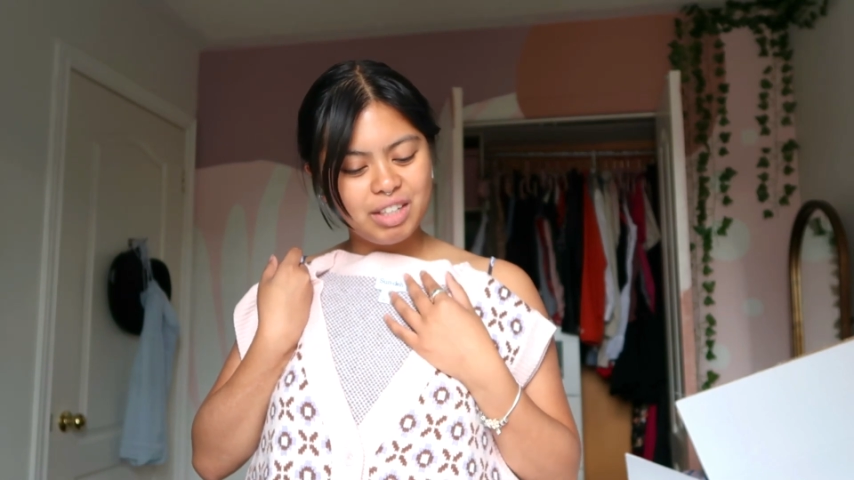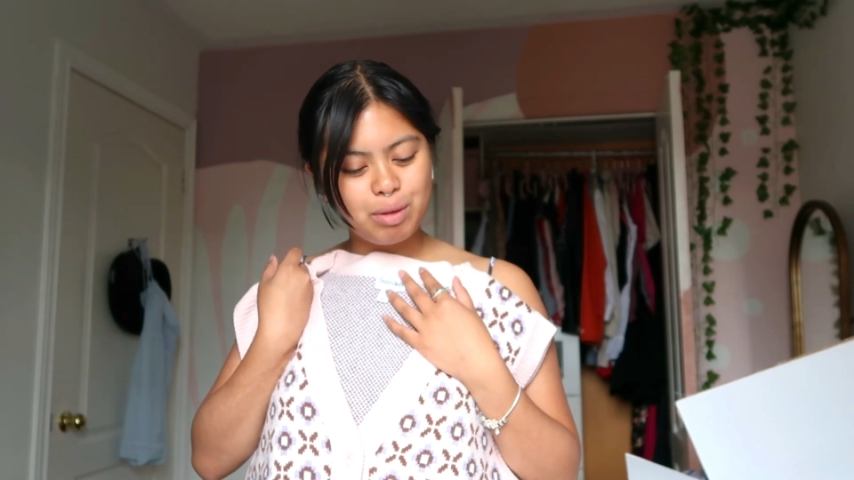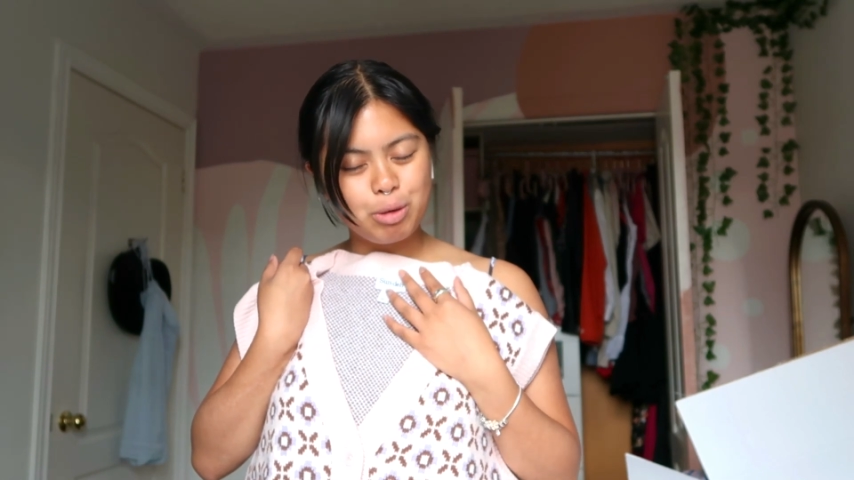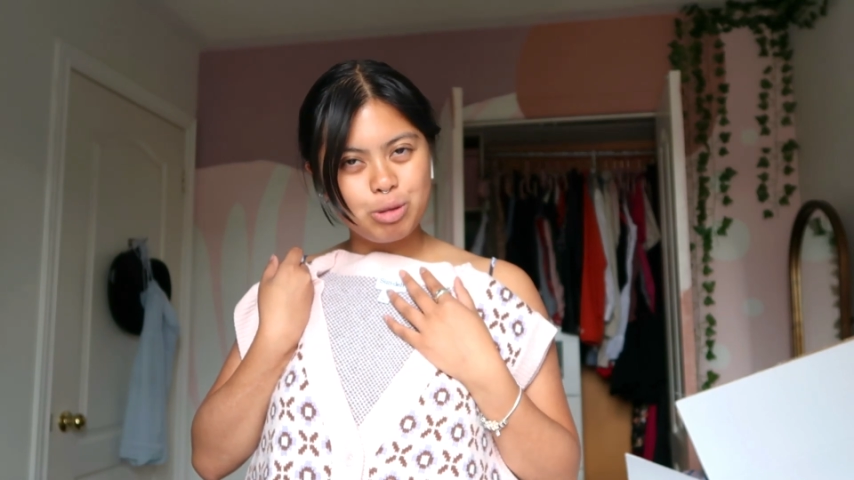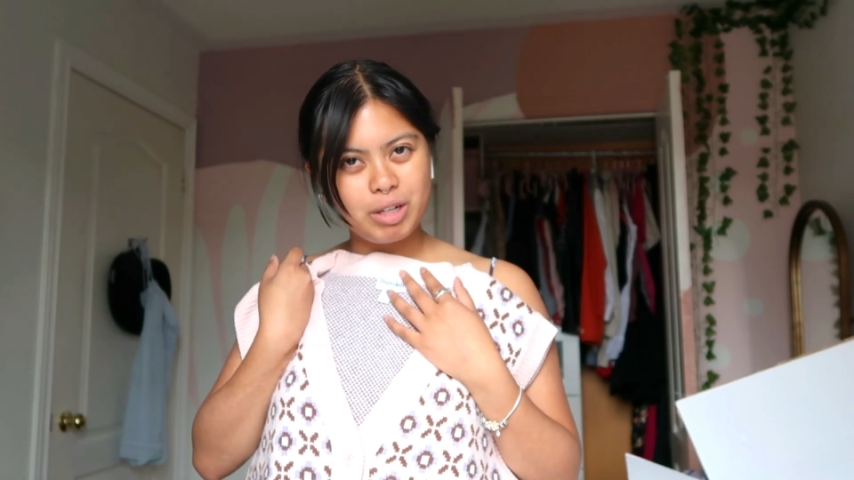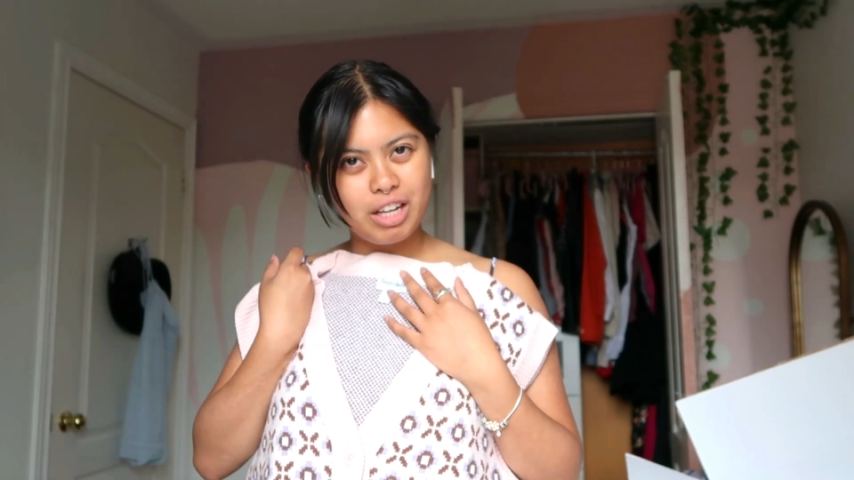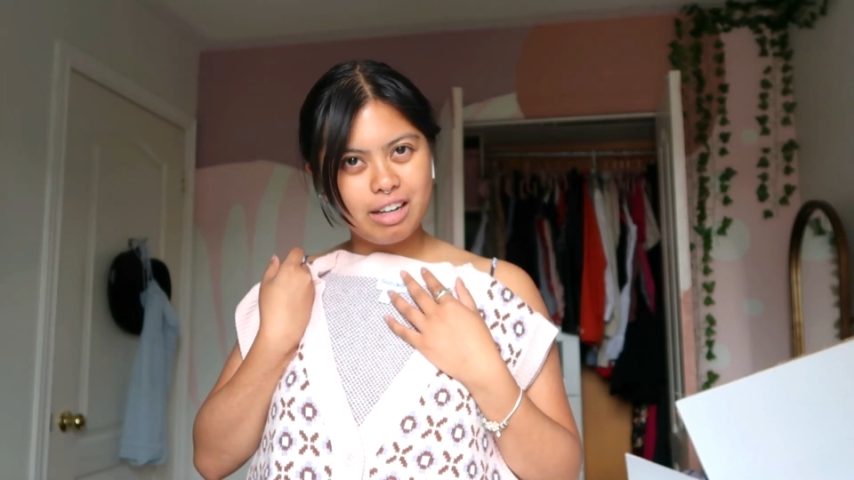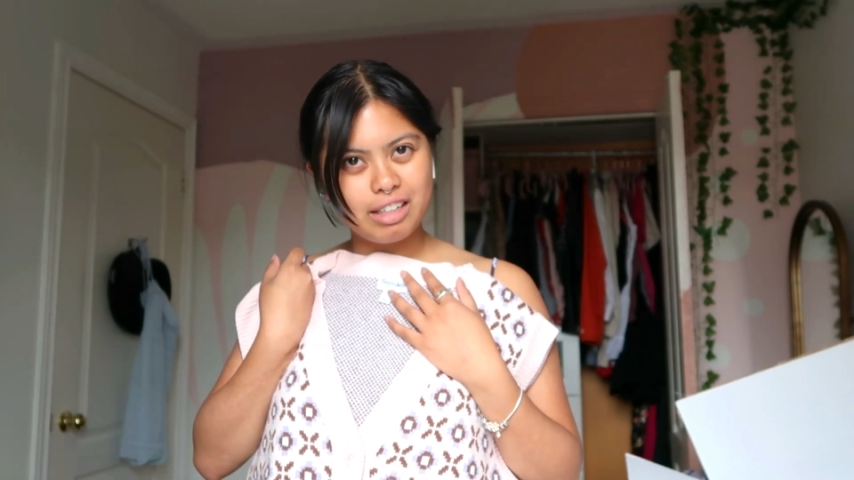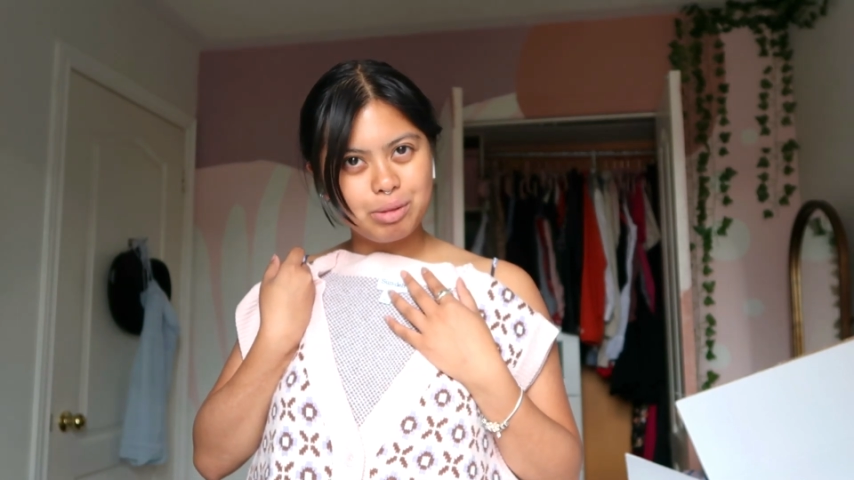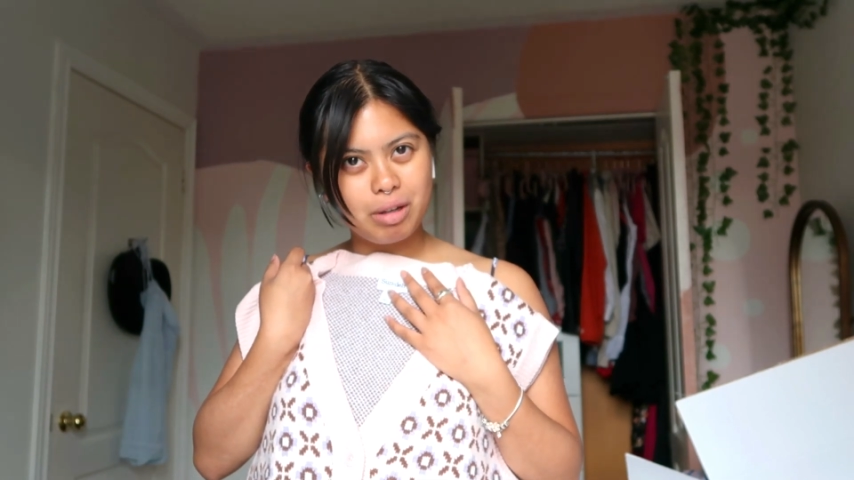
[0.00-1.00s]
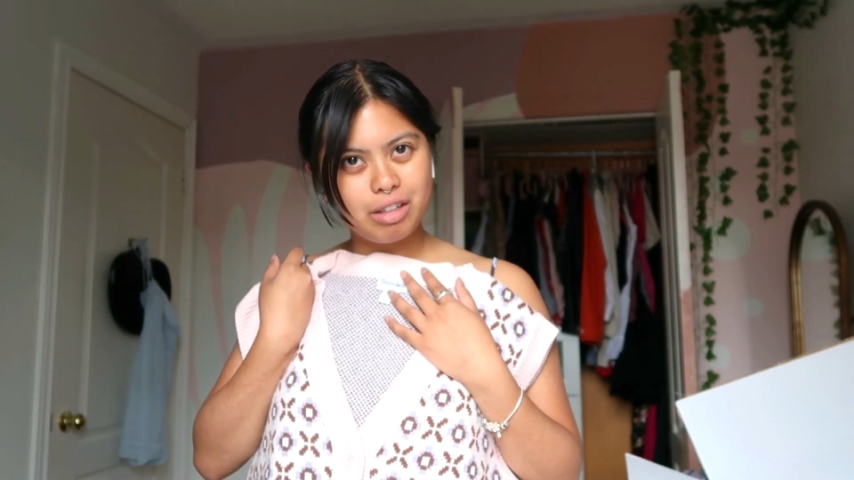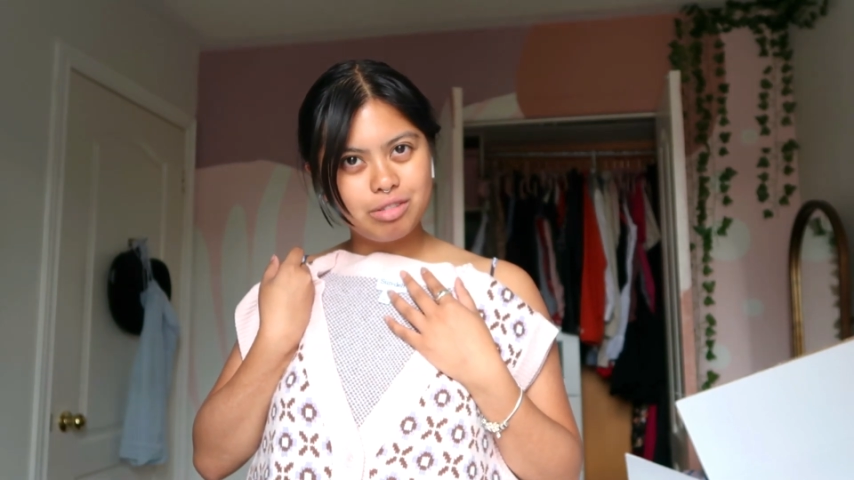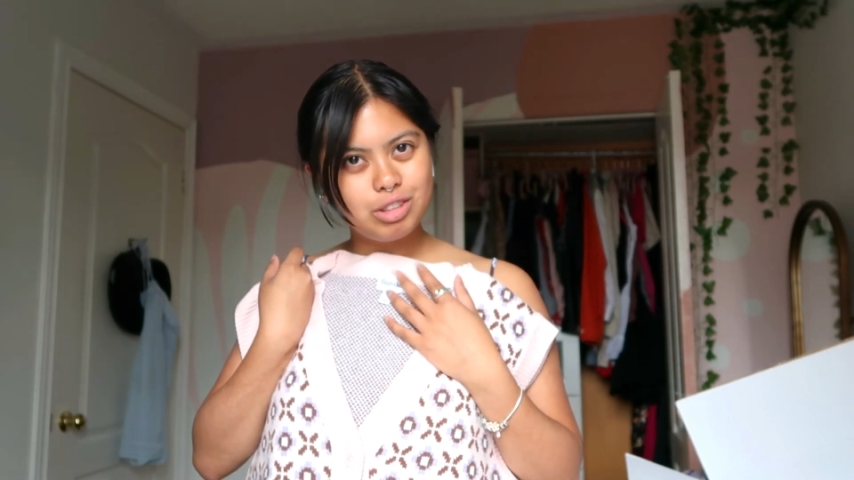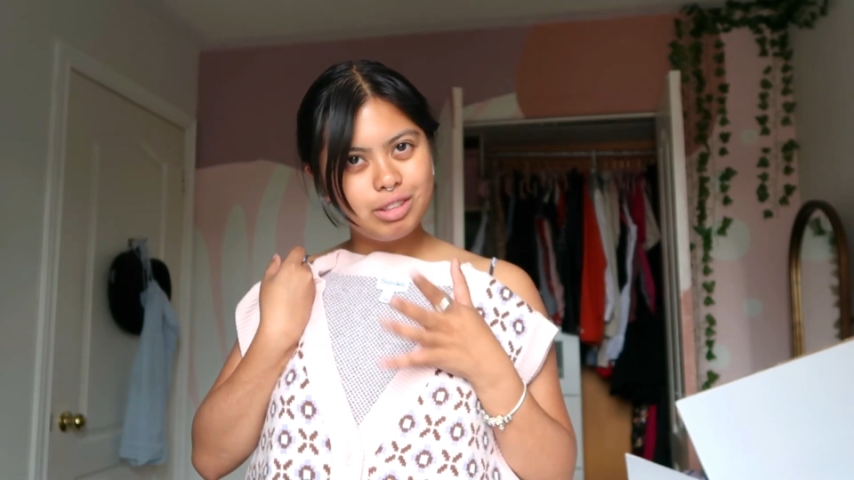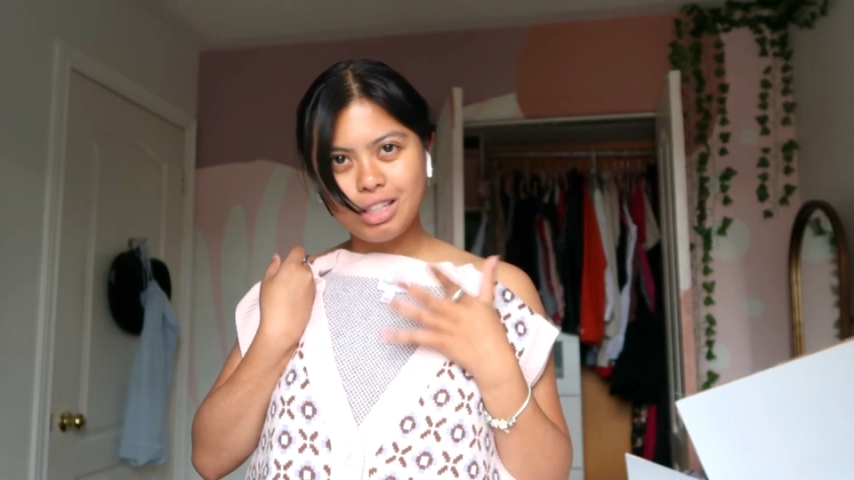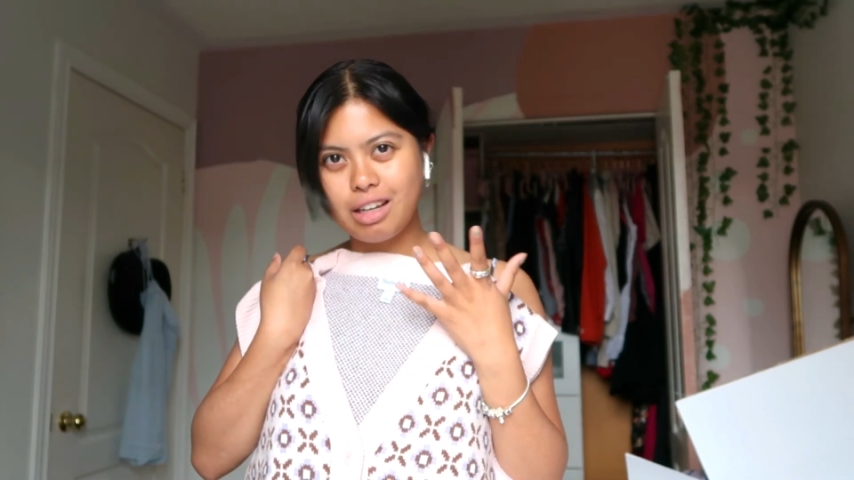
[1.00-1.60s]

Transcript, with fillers: I saved the most money on it as well. So it's